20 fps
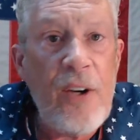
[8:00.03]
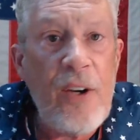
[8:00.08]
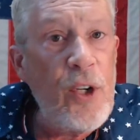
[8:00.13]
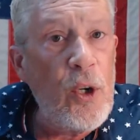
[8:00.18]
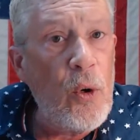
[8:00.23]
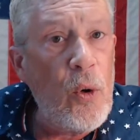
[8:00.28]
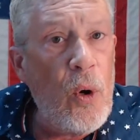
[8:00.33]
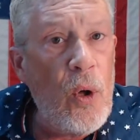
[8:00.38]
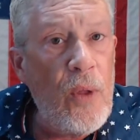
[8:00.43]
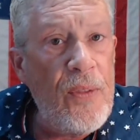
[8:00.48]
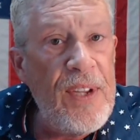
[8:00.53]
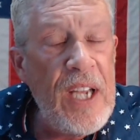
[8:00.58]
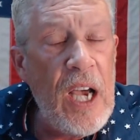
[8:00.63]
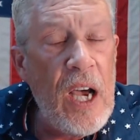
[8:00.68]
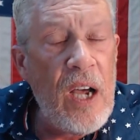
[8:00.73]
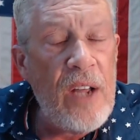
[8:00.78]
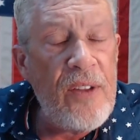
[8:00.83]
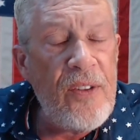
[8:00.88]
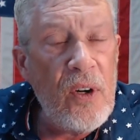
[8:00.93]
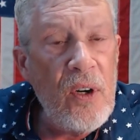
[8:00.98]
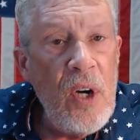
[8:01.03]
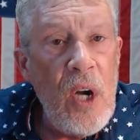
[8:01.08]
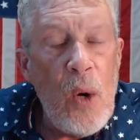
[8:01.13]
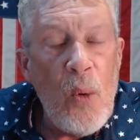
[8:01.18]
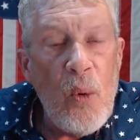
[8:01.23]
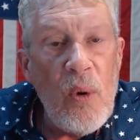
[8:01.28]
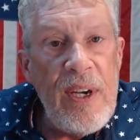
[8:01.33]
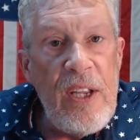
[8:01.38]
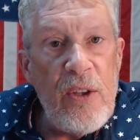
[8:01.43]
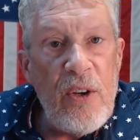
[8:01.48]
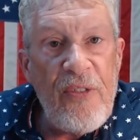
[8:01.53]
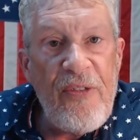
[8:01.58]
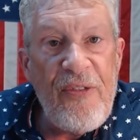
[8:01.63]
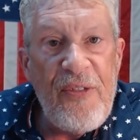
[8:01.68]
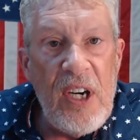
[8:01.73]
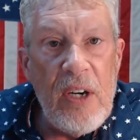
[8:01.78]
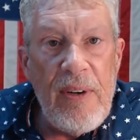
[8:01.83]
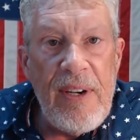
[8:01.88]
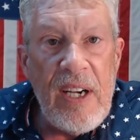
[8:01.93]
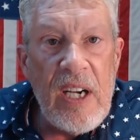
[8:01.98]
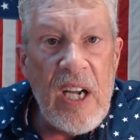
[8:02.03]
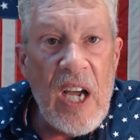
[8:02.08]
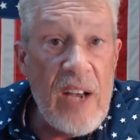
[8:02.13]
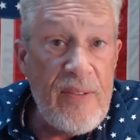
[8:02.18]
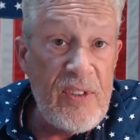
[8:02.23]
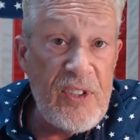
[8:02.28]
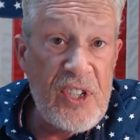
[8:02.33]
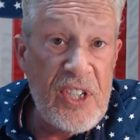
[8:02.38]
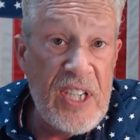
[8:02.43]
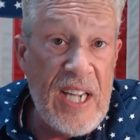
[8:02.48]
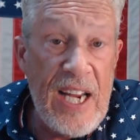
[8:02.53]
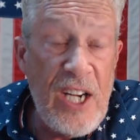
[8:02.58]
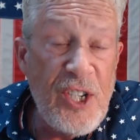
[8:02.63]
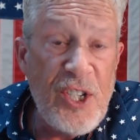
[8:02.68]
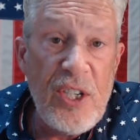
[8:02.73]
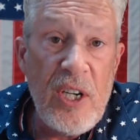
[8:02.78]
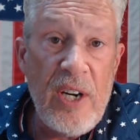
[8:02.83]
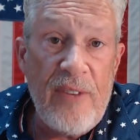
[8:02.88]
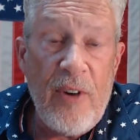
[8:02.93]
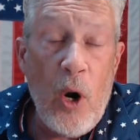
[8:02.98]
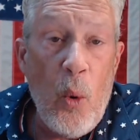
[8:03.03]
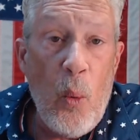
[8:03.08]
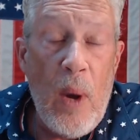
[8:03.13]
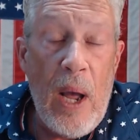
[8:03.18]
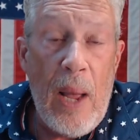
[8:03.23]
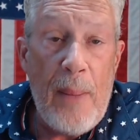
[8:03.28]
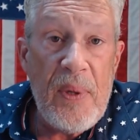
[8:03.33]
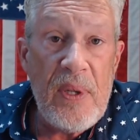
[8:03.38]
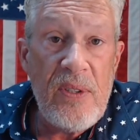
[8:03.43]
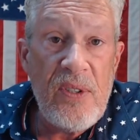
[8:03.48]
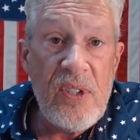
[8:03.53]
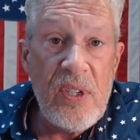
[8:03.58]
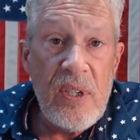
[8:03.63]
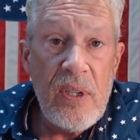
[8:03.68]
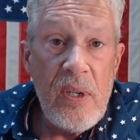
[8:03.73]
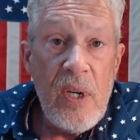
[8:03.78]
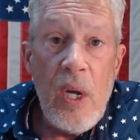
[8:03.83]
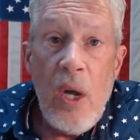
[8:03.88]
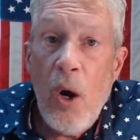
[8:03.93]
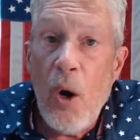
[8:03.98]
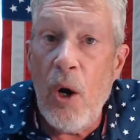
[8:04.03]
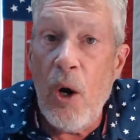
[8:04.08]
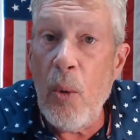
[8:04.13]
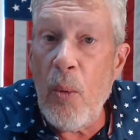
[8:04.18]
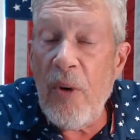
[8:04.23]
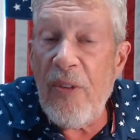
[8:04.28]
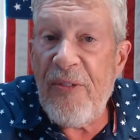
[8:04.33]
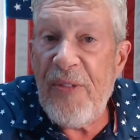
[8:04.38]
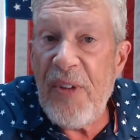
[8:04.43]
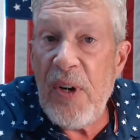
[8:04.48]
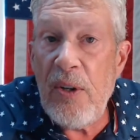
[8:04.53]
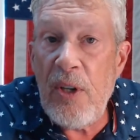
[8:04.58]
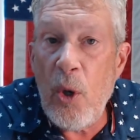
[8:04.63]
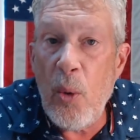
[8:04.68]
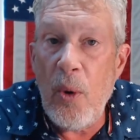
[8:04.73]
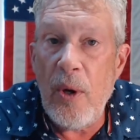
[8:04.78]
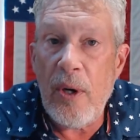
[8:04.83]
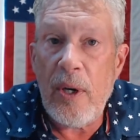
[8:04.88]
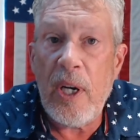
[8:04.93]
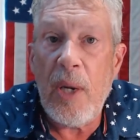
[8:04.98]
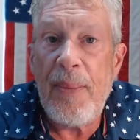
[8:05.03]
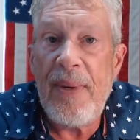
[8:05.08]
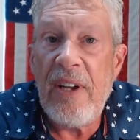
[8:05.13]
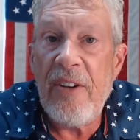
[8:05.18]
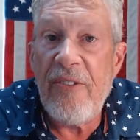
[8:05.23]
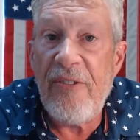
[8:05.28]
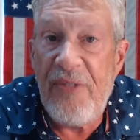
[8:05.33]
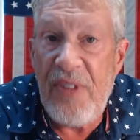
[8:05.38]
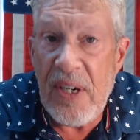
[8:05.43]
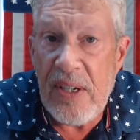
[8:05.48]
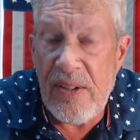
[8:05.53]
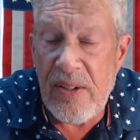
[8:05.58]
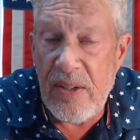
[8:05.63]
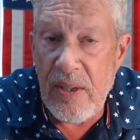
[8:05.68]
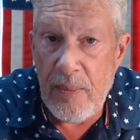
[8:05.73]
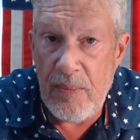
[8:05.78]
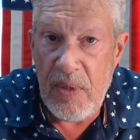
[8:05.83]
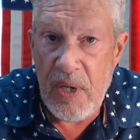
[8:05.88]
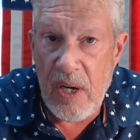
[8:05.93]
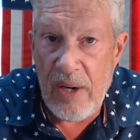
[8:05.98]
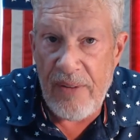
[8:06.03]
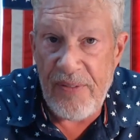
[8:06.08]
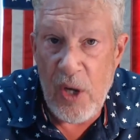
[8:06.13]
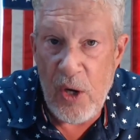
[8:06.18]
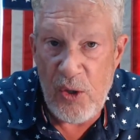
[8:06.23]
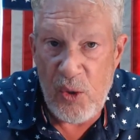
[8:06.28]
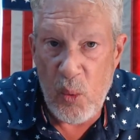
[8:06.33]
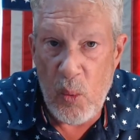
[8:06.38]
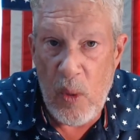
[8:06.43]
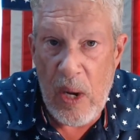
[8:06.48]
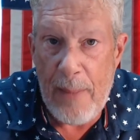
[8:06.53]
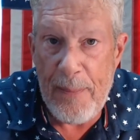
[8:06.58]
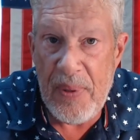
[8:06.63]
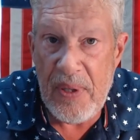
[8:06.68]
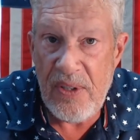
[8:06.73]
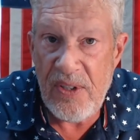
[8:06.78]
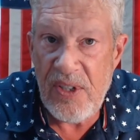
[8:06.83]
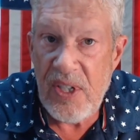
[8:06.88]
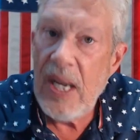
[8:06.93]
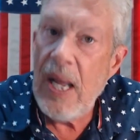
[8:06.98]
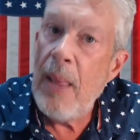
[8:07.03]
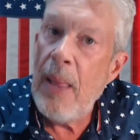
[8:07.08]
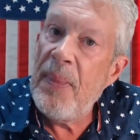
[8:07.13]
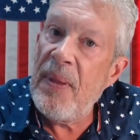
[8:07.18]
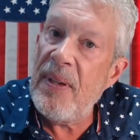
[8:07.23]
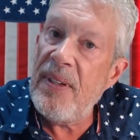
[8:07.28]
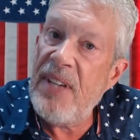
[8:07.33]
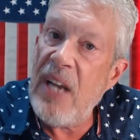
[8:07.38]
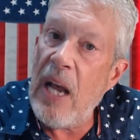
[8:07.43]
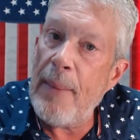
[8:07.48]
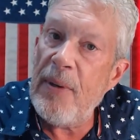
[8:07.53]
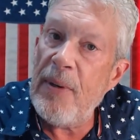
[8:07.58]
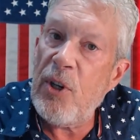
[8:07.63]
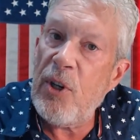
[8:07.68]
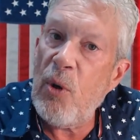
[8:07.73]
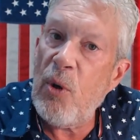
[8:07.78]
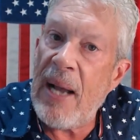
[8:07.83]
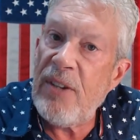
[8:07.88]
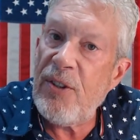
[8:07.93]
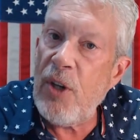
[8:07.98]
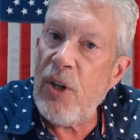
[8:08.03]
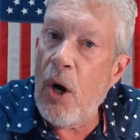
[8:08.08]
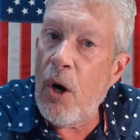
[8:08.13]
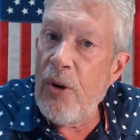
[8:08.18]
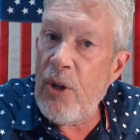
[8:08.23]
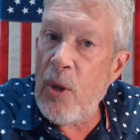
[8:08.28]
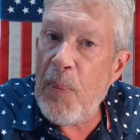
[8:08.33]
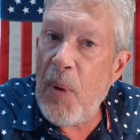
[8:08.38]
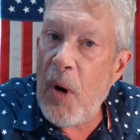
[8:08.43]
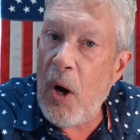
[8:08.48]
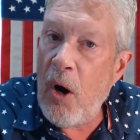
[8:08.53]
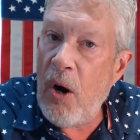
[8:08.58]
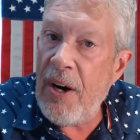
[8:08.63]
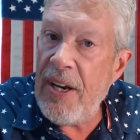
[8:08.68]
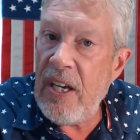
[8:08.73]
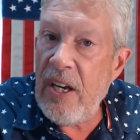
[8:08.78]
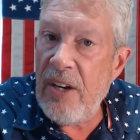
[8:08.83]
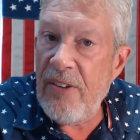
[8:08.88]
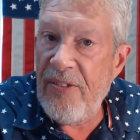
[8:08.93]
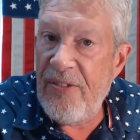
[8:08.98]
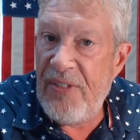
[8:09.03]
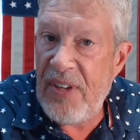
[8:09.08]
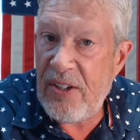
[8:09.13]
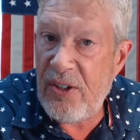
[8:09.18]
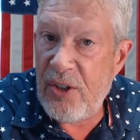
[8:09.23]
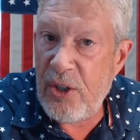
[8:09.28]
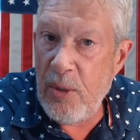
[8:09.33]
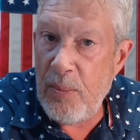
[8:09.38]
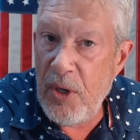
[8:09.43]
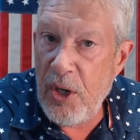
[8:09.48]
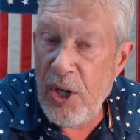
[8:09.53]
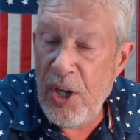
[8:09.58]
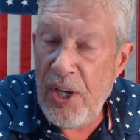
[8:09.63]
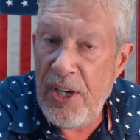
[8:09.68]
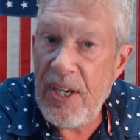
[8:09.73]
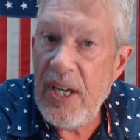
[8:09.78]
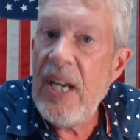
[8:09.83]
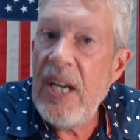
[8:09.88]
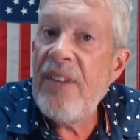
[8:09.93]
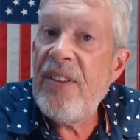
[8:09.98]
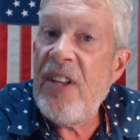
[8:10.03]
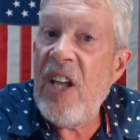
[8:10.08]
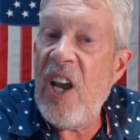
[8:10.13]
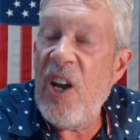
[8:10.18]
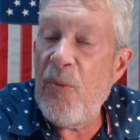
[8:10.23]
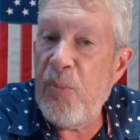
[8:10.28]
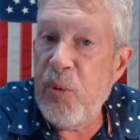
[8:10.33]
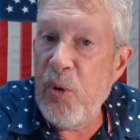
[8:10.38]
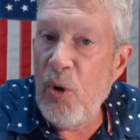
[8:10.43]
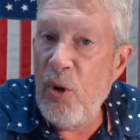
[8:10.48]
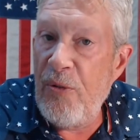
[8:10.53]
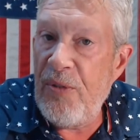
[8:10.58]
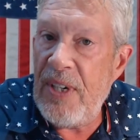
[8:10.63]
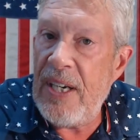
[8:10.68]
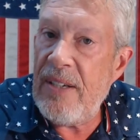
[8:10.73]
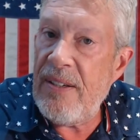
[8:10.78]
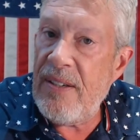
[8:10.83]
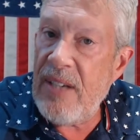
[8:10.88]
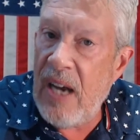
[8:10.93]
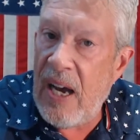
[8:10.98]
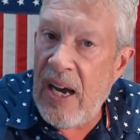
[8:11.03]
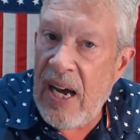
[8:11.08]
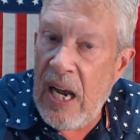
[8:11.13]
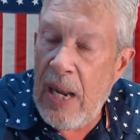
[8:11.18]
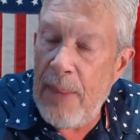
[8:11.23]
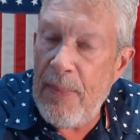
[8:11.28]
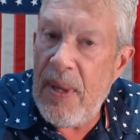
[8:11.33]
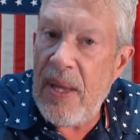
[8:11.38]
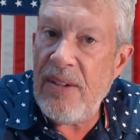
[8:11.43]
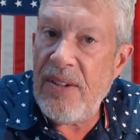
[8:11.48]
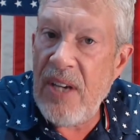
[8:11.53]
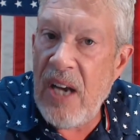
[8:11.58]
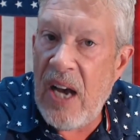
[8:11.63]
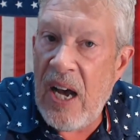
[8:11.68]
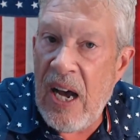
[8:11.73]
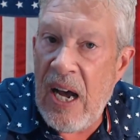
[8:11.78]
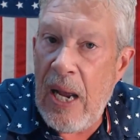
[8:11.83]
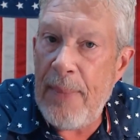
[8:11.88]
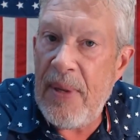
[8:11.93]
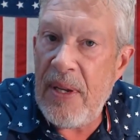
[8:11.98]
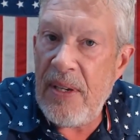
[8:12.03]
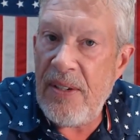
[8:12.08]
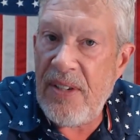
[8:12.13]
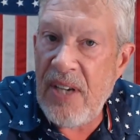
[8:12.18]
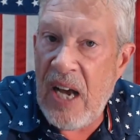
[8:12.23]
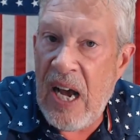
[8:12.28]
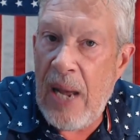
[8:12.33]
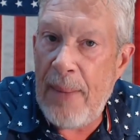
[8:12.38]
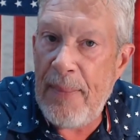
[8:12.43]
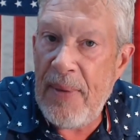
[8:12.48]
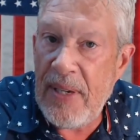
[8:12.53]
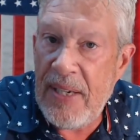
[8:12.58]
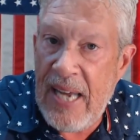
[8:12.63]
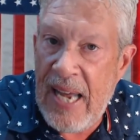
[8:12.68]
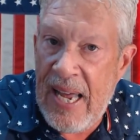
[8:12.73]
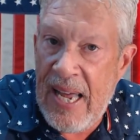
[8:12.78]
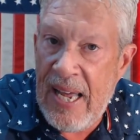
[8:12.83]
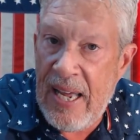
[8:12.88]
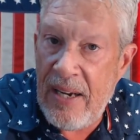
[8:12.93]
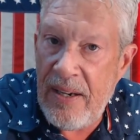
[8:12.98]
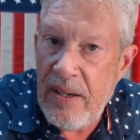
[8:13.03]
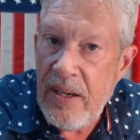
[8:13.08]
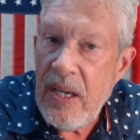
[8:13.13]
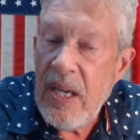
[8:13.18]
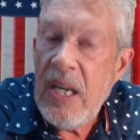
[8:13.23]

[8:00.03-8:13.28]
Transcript: or you're on the other. We're either fearing confiscation of our weapons, or we're fearing that we're going to be a victim of those weapons. The Democrats are the party of victimhood. They have proven it time and time and time again.